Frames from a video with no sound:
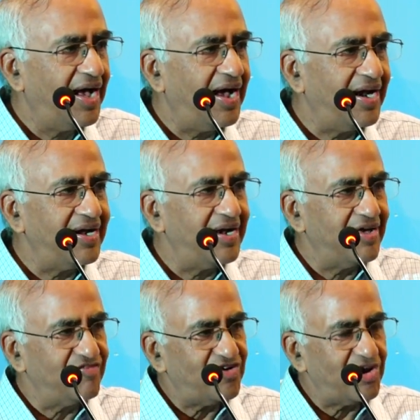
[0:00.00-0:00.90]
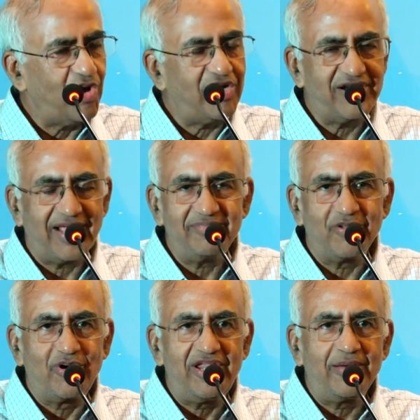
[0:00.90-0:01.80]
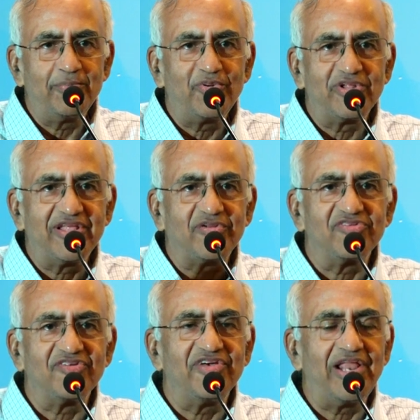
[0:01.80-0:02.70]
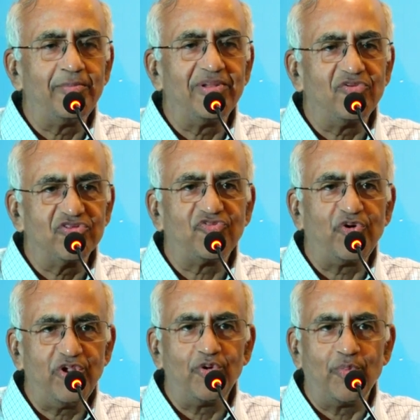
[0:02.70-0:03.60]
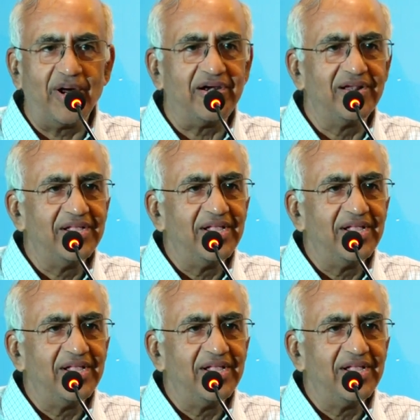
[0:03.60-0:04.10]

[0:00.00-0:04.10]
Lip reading: And for a long time, the only computer that was available was 1401.